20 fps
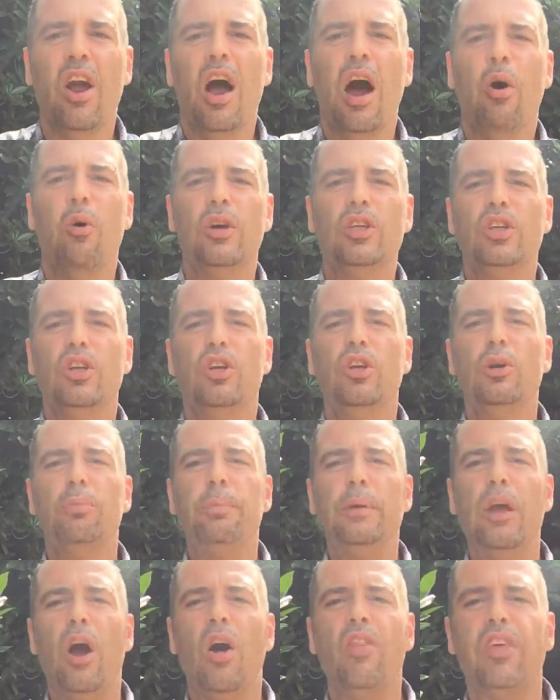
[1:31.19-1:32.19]
I want you to look
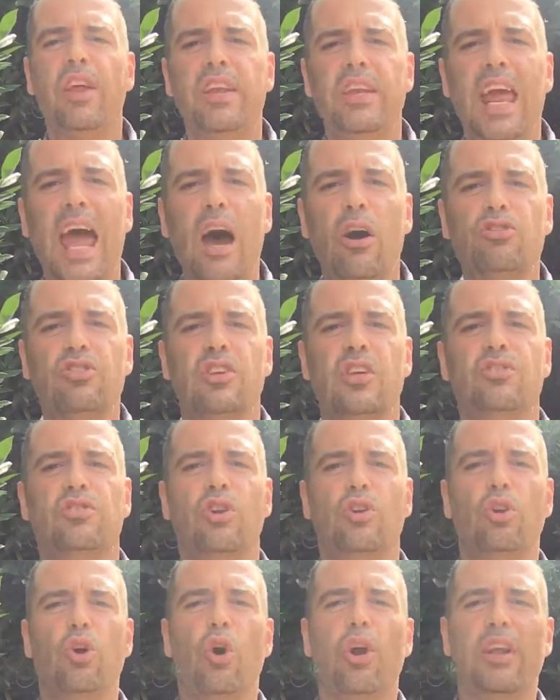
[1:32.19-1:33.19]
beyond the now, says
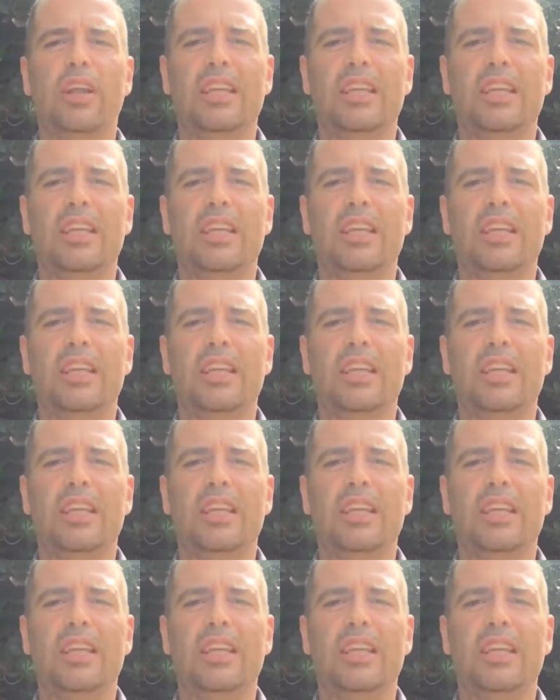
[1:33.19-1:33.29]
the Lord.